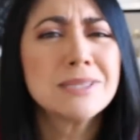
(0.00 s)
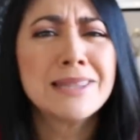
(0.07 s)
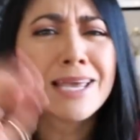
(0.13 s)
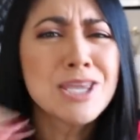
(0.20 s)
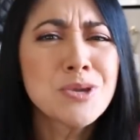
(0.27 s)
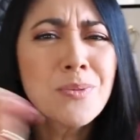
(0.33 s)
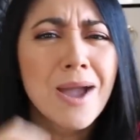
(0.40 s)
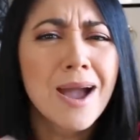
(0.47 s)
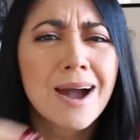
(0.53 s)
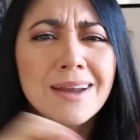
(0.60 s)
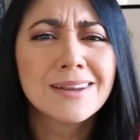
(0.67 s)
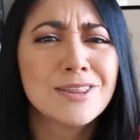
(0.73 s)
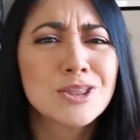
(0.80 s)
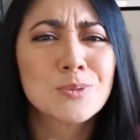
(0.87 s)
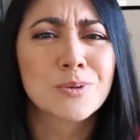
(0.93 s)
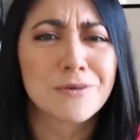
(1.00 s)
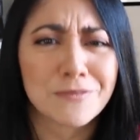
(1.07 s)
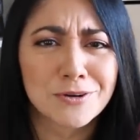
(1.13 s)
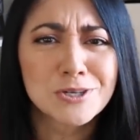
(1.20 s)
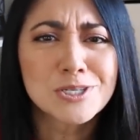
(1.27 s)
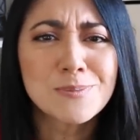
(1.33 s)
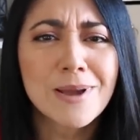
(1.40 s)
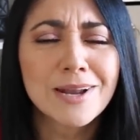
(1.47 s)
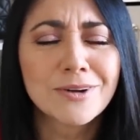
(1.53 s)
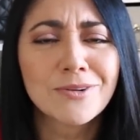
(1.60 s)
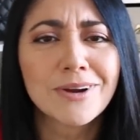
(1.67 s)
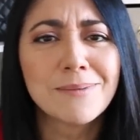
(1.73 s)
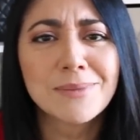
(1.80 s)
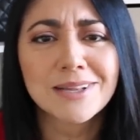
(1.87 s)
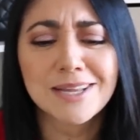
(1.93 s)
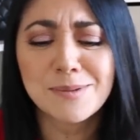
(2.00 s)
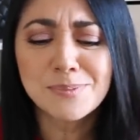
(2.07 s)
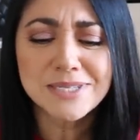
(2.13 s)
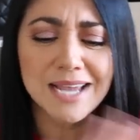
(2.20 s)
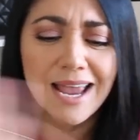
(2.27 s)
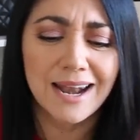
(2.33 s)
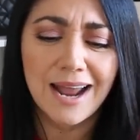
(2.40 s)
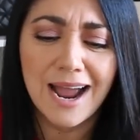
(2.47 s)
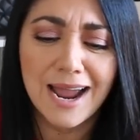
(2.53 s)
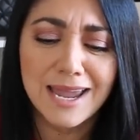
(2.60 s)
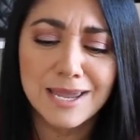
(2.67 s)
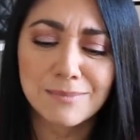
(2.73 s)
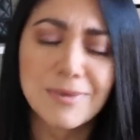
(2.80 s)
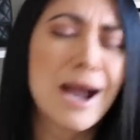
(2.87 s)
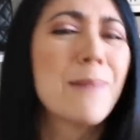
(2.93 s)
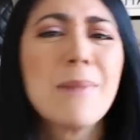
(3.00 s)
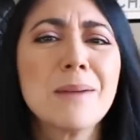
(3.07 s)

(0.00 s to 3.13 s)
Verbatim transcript: then you add in the reverse monogram eclipse and I am I'm,